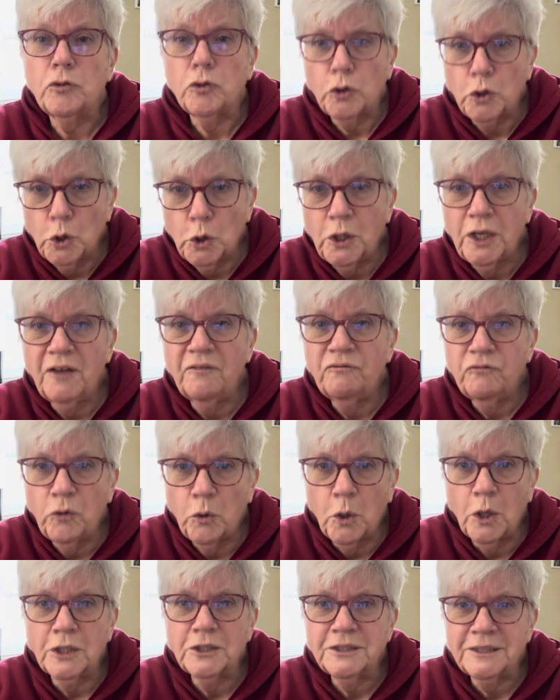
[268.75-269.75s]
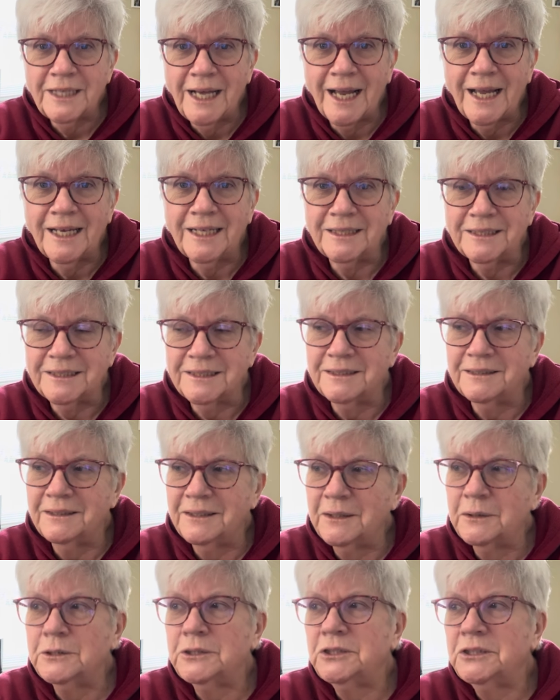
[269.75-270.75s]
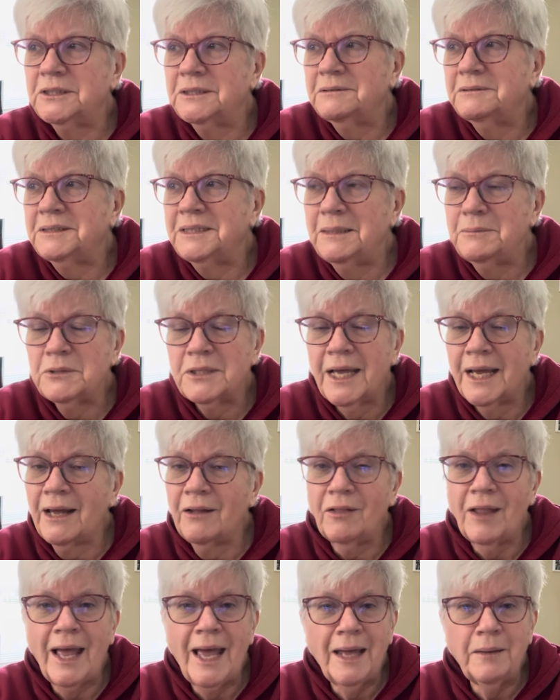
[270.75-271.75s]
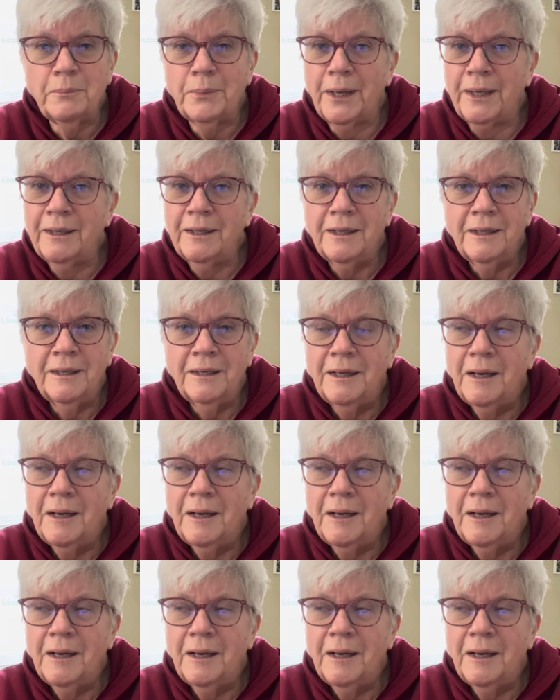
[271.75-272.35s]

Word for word: 34 seconds, which seems like a lot, but